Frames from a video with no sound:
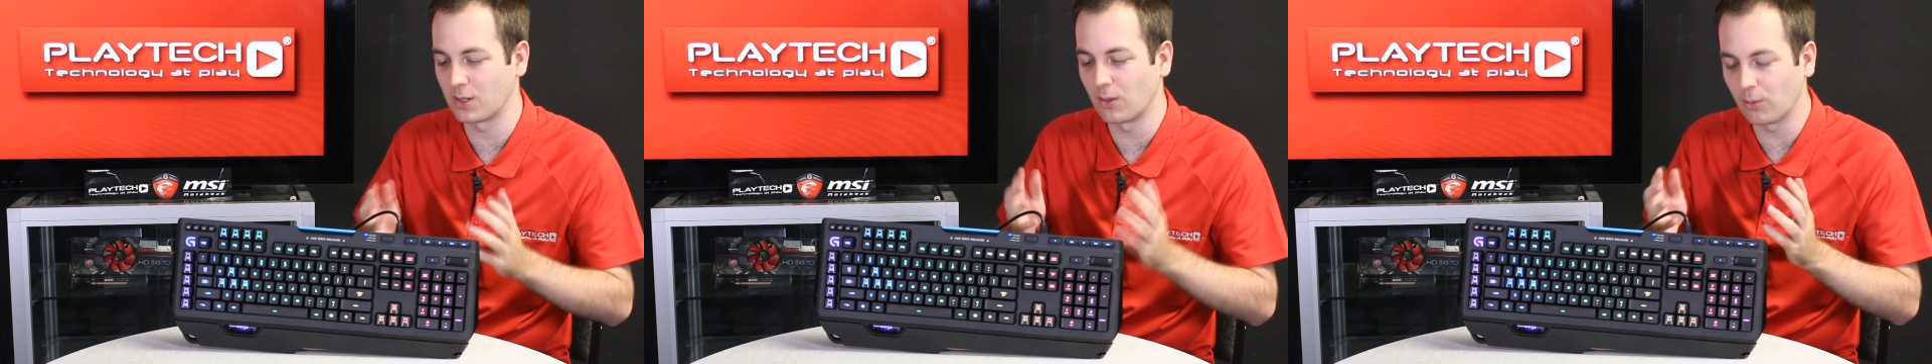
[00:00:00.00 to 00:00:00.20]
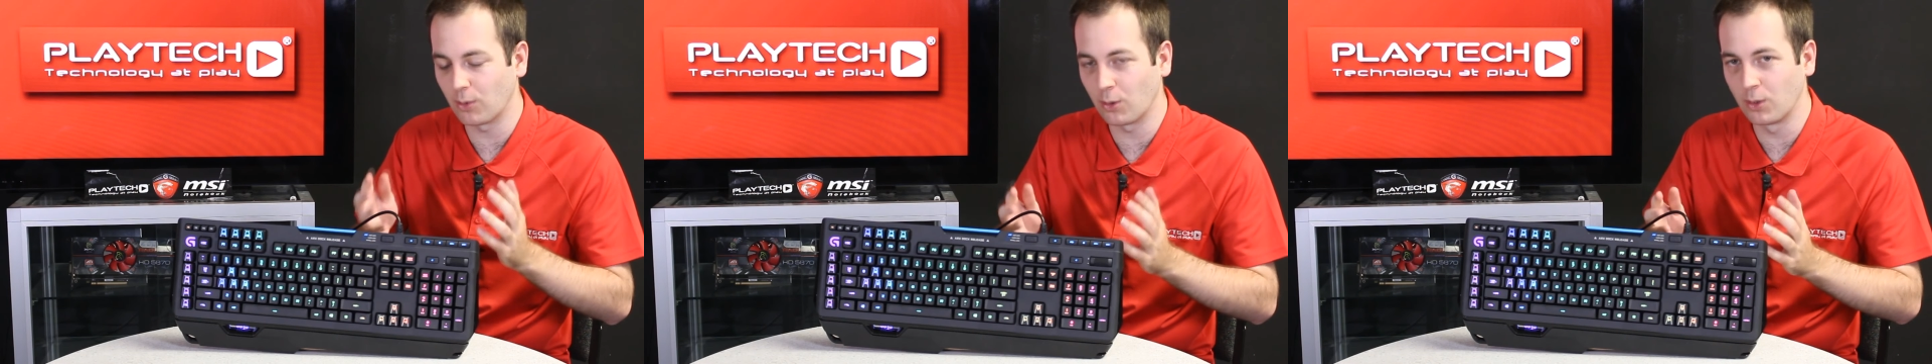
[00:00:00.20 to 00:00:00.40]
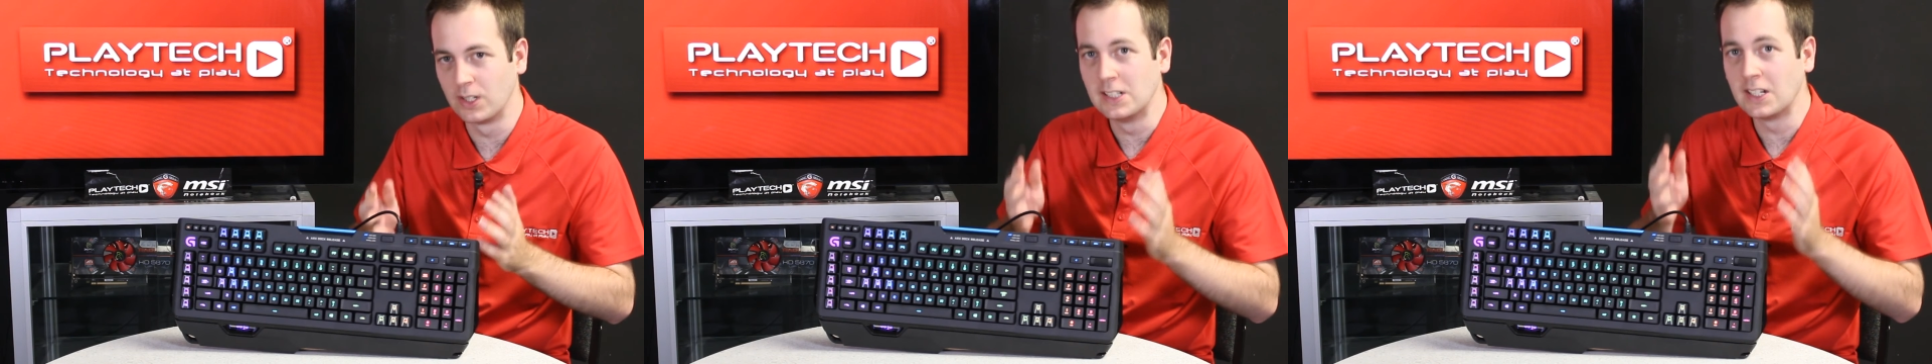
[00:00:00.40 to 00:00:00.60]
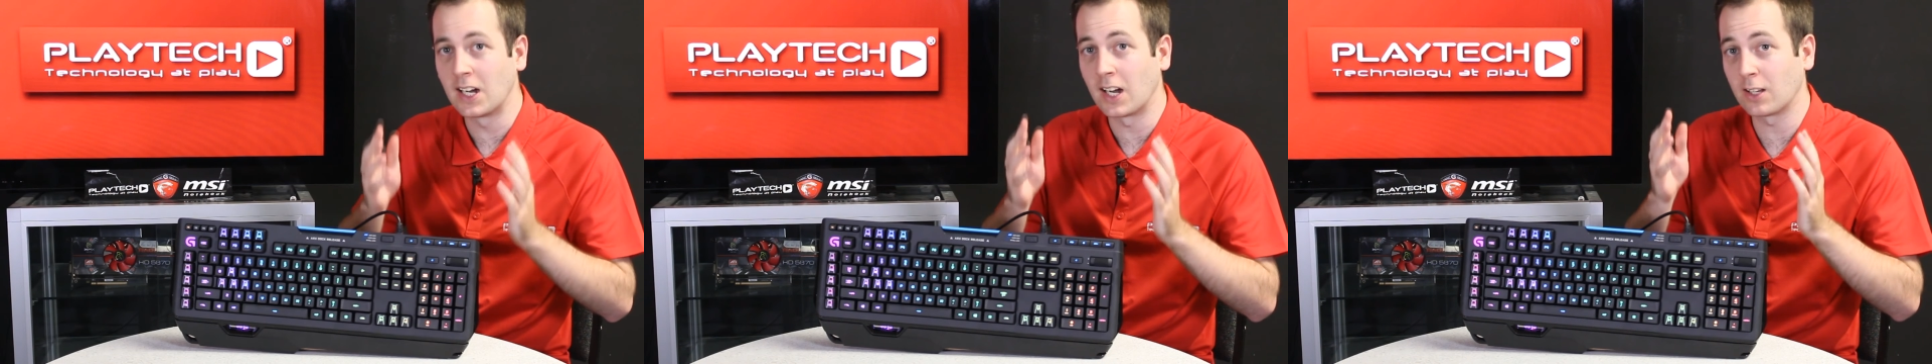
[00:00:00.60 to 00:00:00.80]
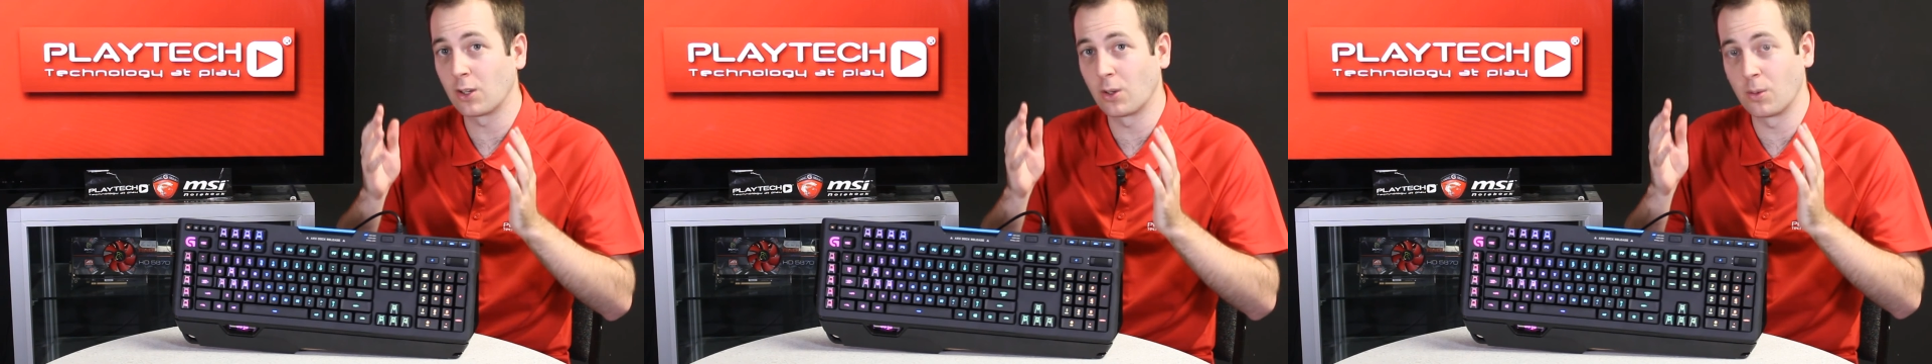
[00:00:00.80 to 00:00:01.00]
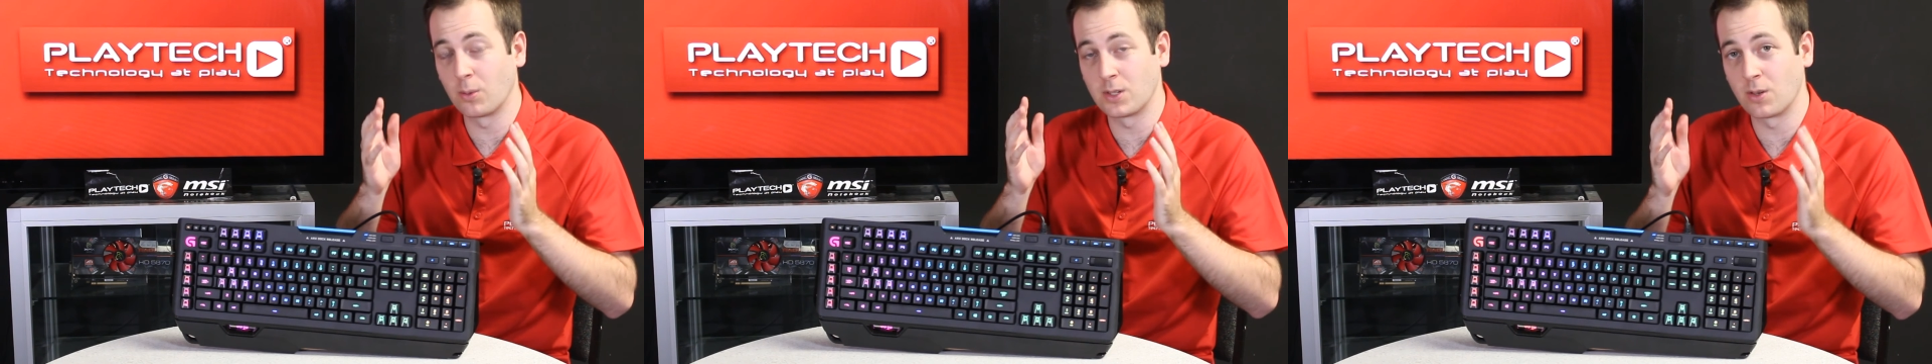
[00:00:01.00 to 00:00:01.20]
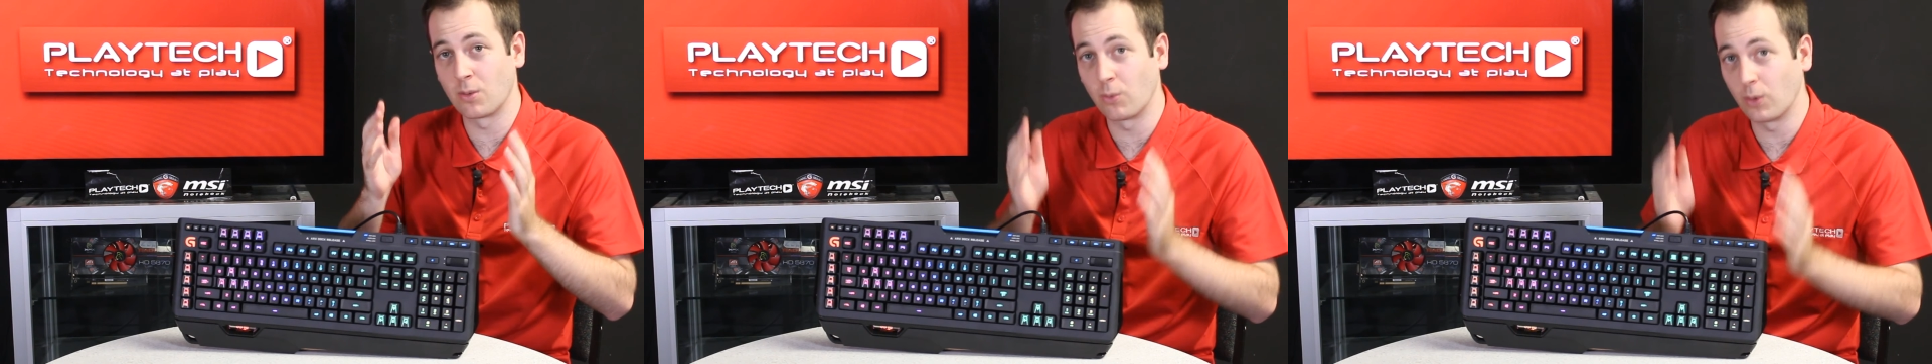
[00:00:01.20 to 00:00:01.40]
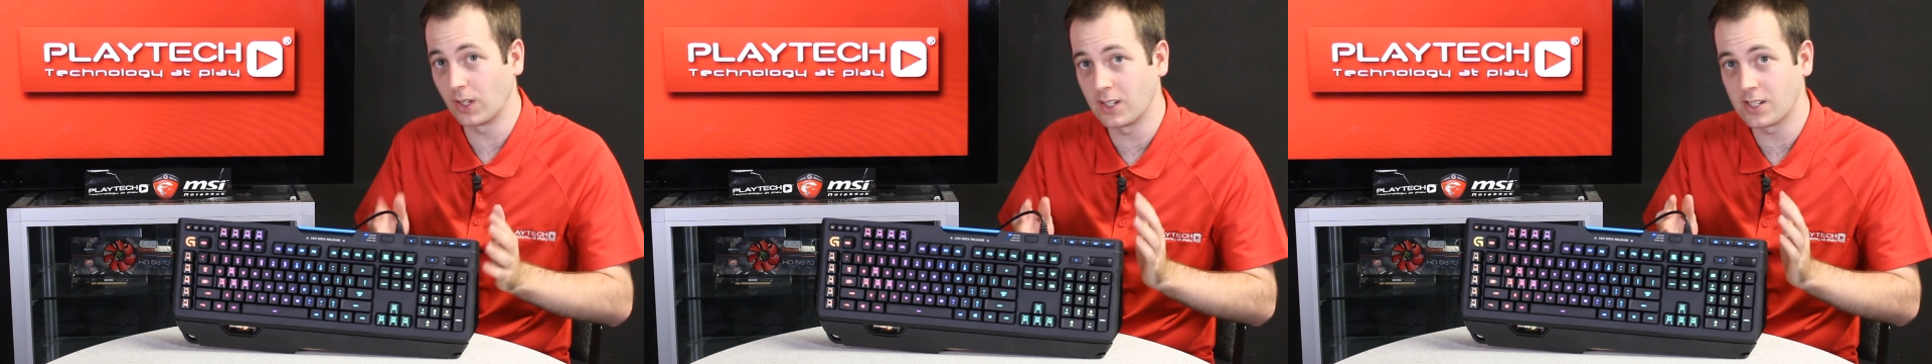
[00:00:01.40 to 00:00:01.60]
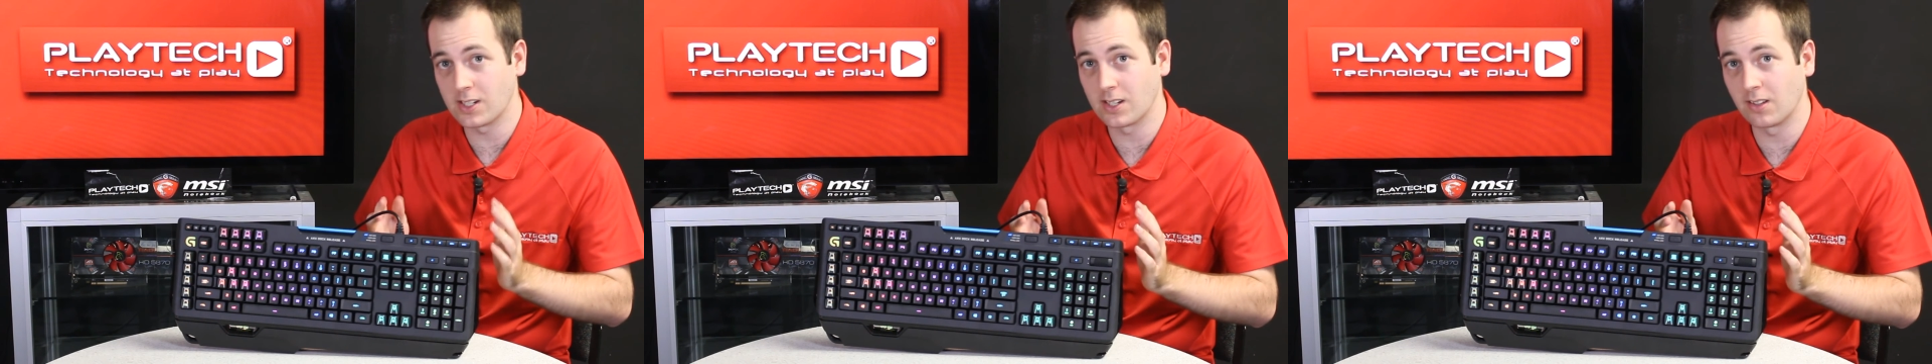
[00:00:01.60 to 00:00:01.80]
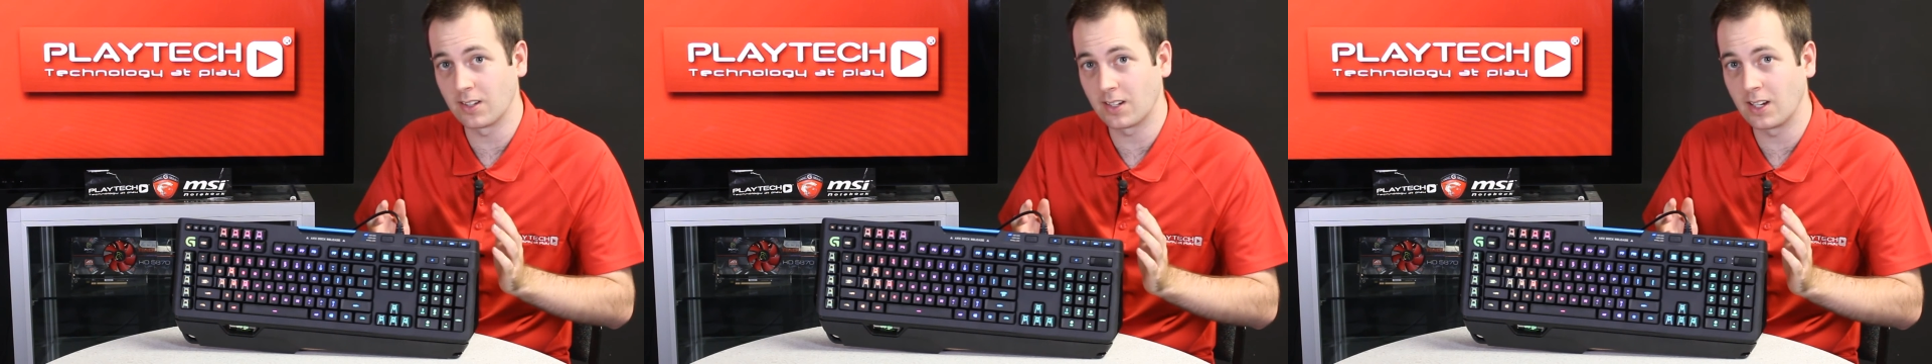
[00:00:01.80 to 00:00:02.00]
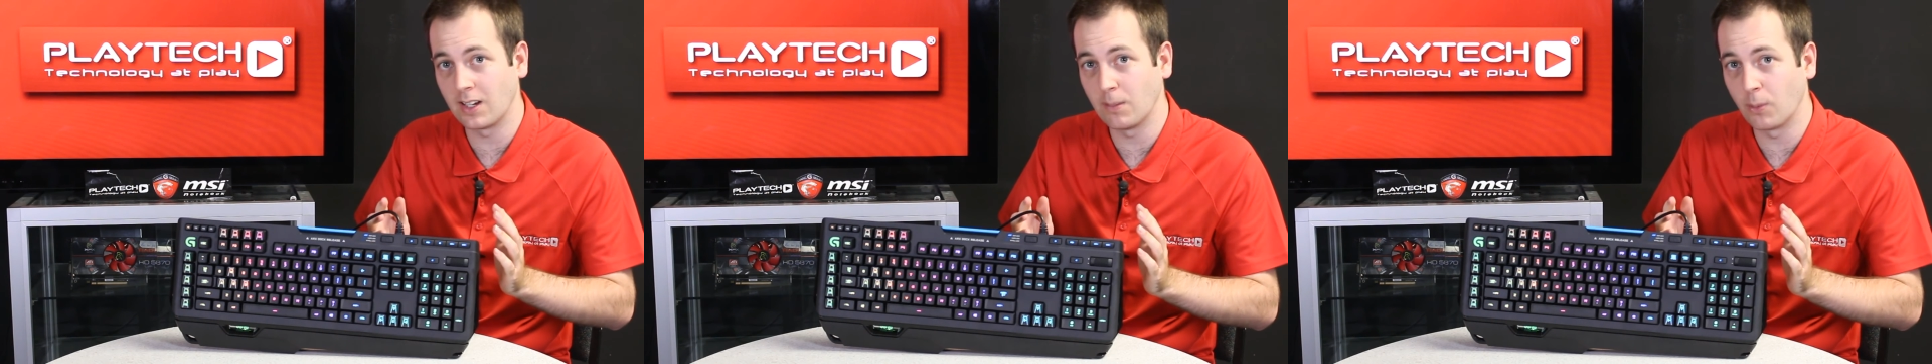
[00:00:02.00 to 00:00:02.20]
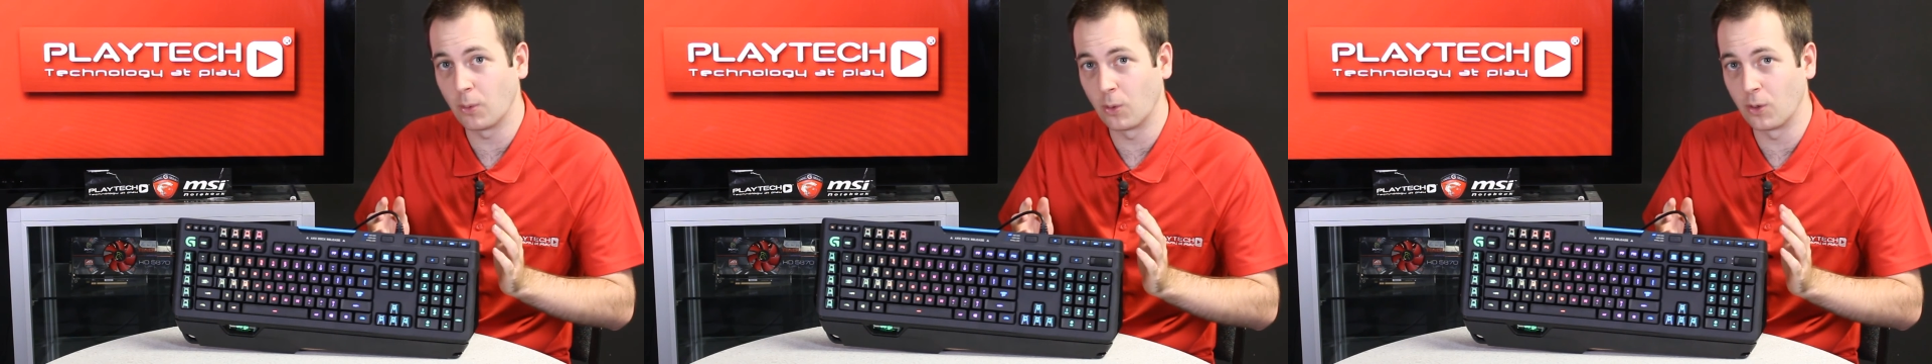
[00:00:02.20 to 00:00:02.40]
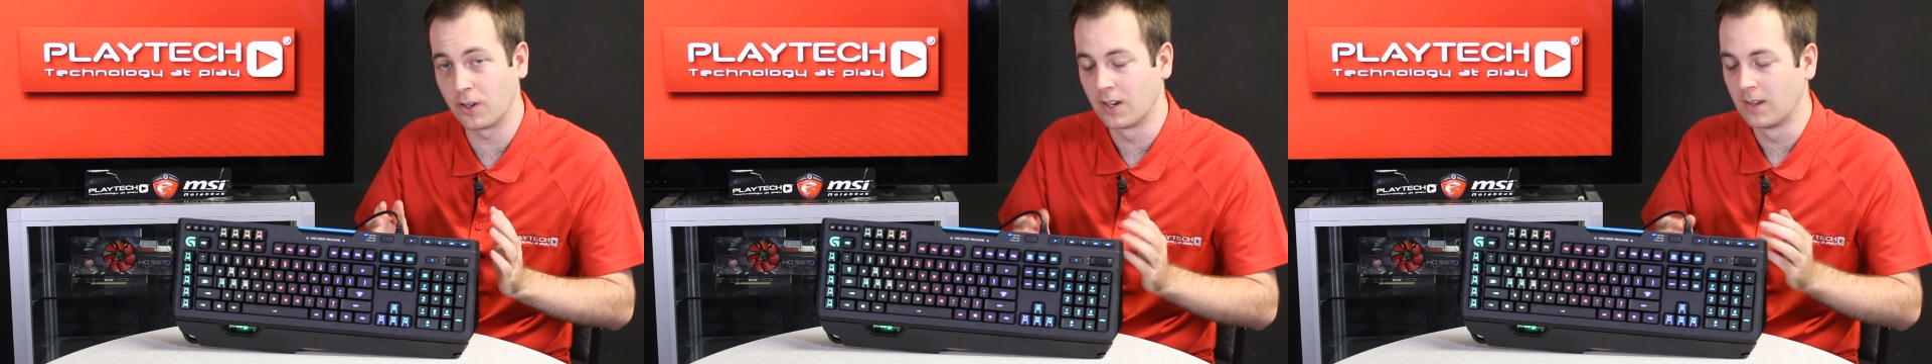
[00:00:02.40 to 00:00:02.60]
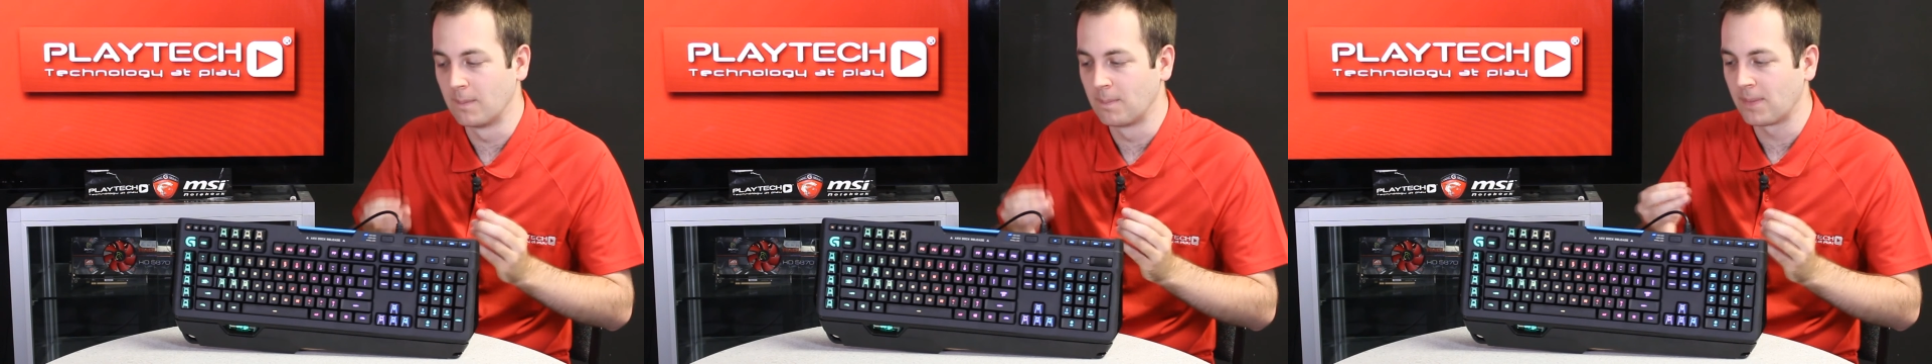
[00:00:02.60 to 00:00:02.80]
So overall, I thought it was a really solid keyboard,